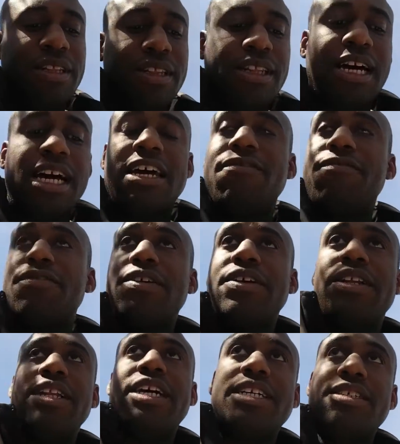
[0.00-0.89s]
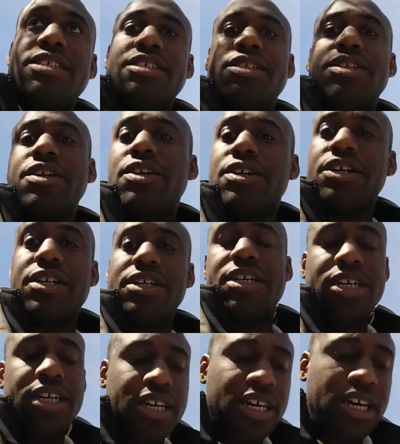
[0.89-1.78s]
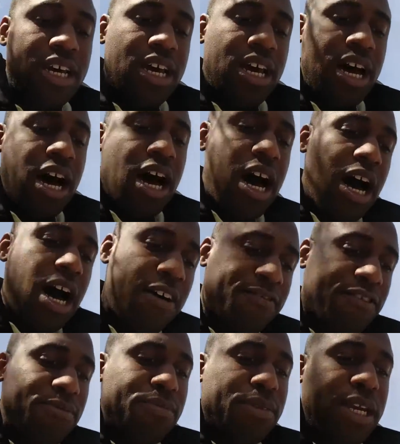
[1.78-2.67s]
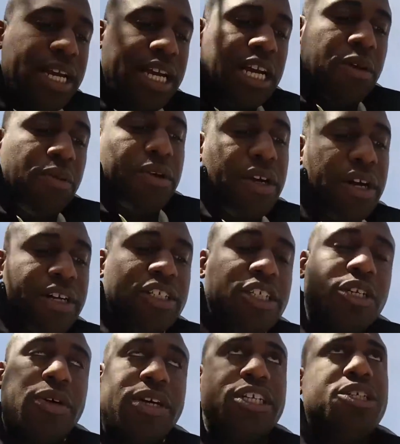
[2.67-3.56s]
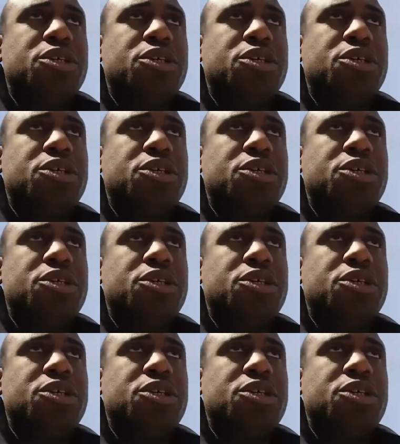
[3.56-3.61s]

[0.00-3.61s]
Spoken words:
Life lessons learned. From there, I went on to a